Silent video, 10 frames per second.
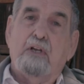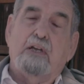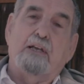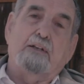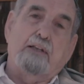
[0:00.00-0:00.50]

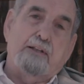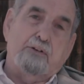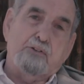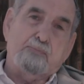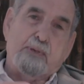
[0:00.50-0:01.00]
And
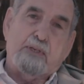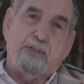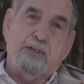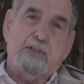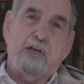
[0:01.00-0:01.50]
letters
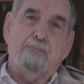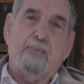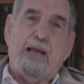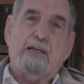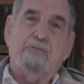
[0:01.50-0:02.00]
begin to come
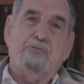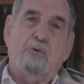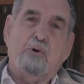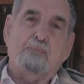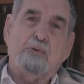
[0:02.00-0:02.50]
back and
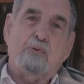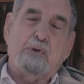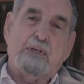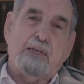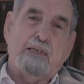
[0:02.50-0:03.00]
forth
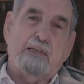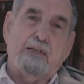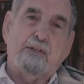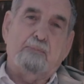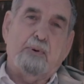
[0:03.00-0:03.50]
between Ely
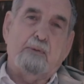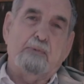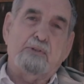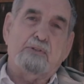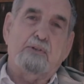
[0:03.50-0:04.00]
and the
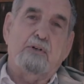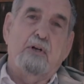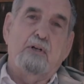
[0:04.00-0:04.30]
publisher,